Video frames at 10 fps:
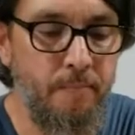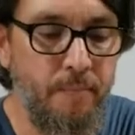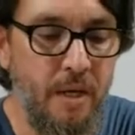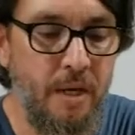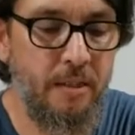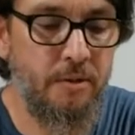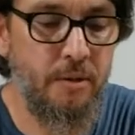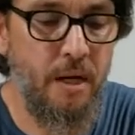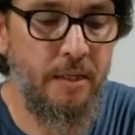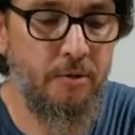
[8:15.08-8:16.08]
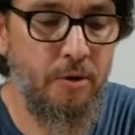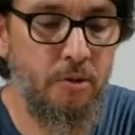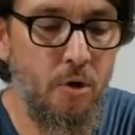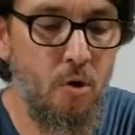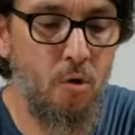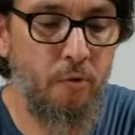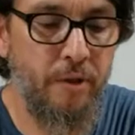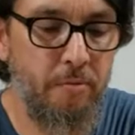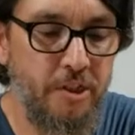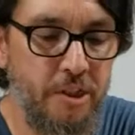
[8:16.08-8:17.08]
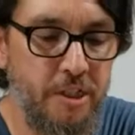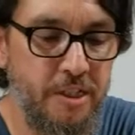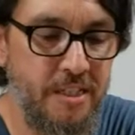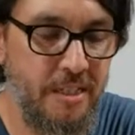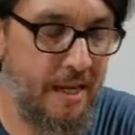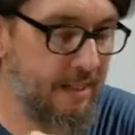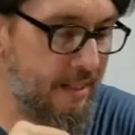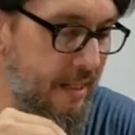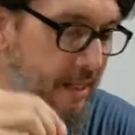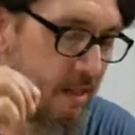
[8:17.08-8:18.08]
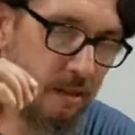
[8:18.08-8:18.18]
I drilled a hole that was just slightly,